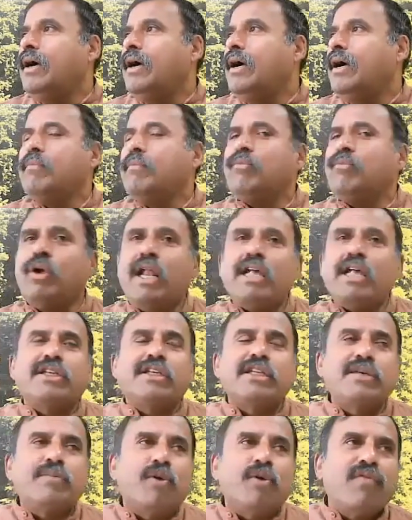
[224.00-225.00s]
Mullah is
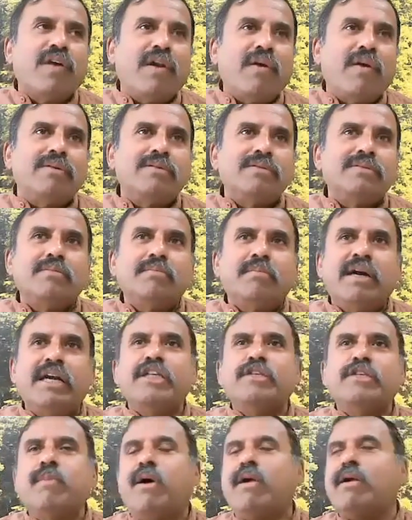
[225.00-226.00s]
a poor fellow. Bed
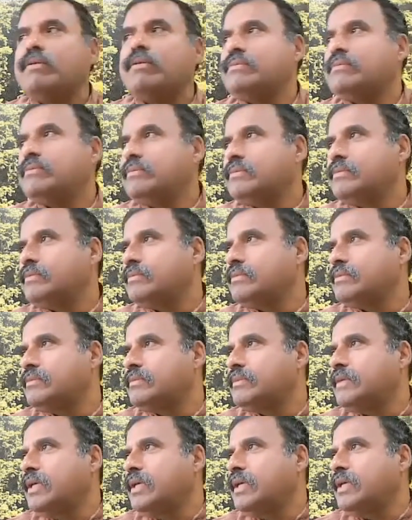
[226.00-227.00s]
is small.
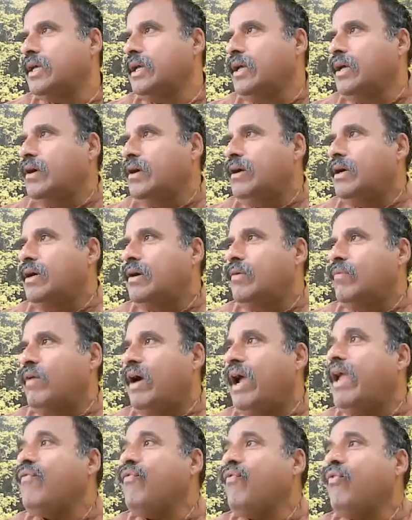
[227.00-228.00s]

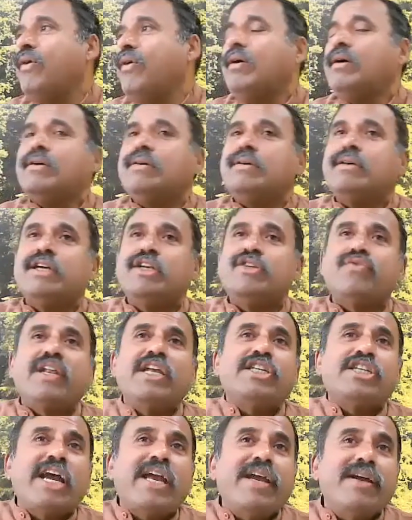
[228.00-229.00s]
Wife is very
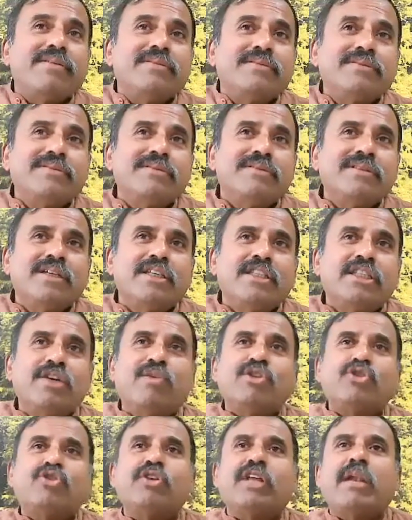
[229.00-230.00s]
shy. She
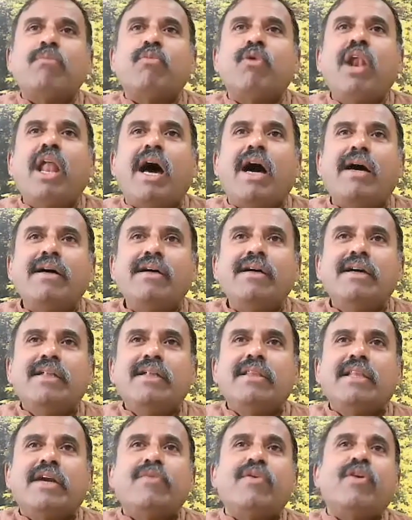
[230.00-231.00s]
wants to tell Mullah
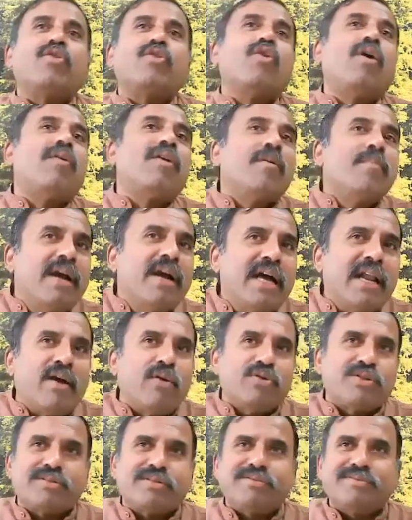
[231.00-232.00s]
that we have to go to a bigger
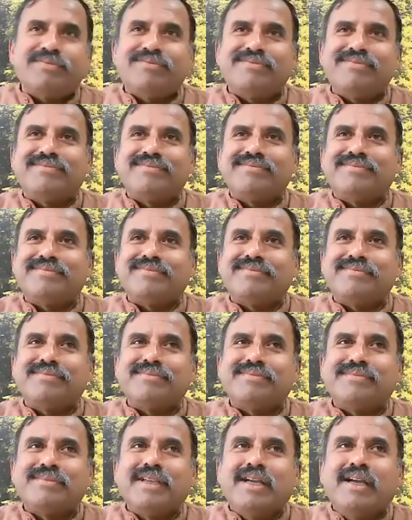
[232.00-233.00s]
house.
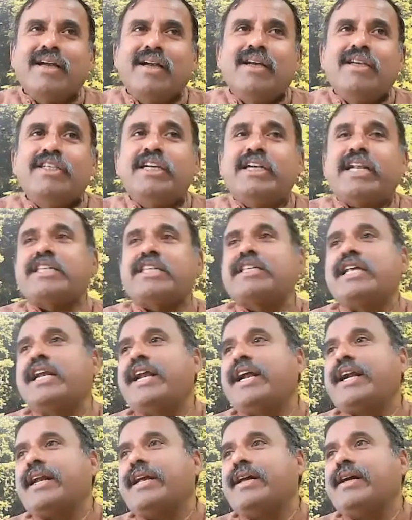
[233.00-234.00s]
She tries
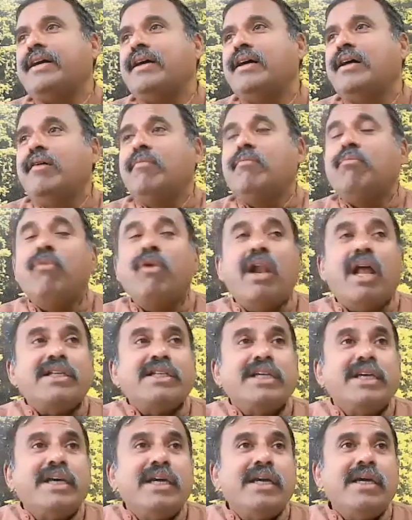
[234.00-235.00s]
indirectly.
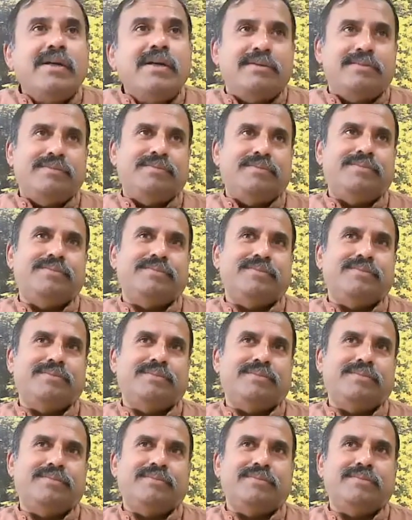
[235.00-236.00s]
Mullah ji,
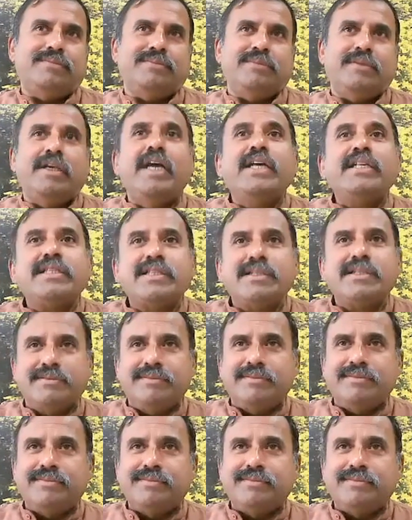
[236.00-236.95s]
yes,